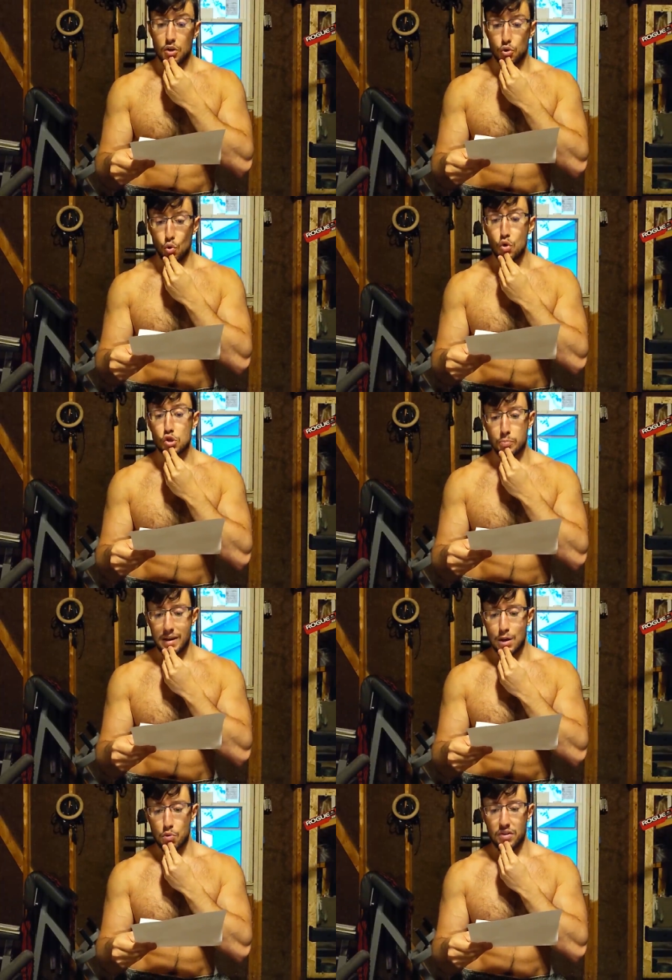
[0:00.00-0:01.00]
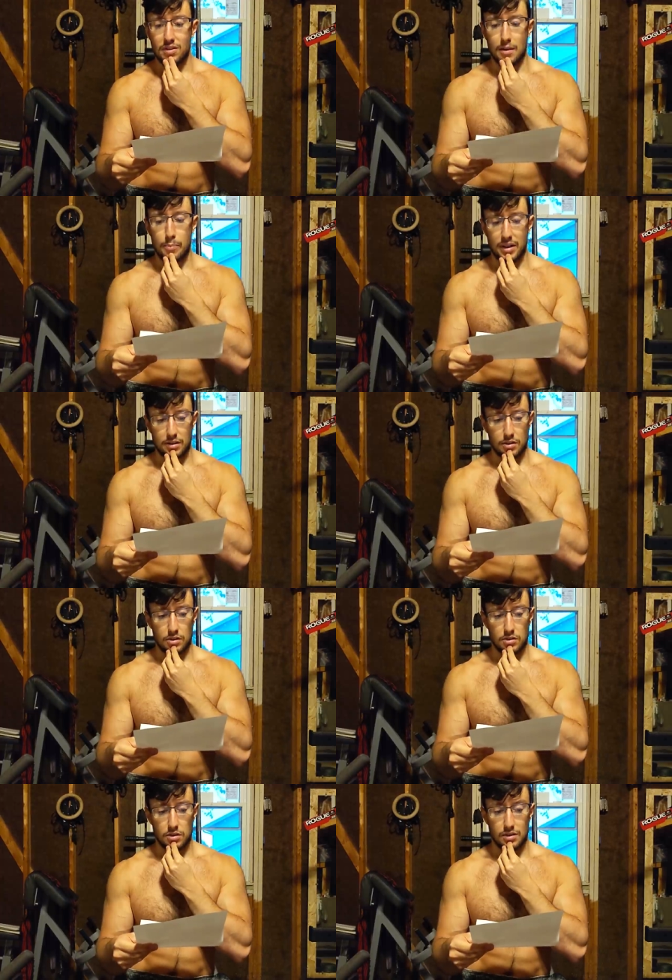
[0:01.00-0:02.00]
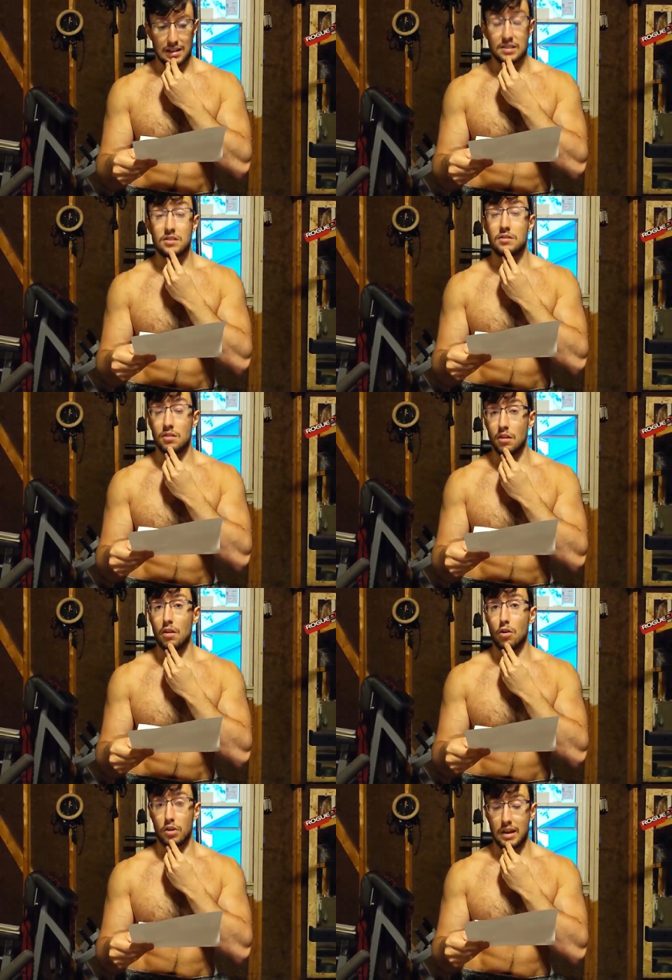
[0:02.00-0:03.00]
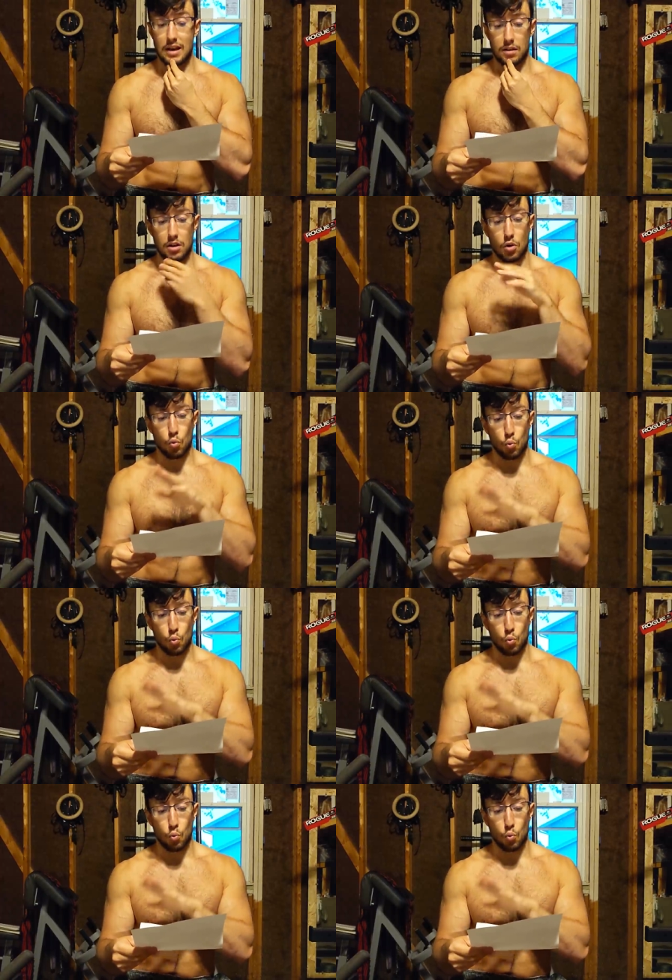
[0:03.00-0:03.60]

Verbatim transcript: those men with independence that still, again,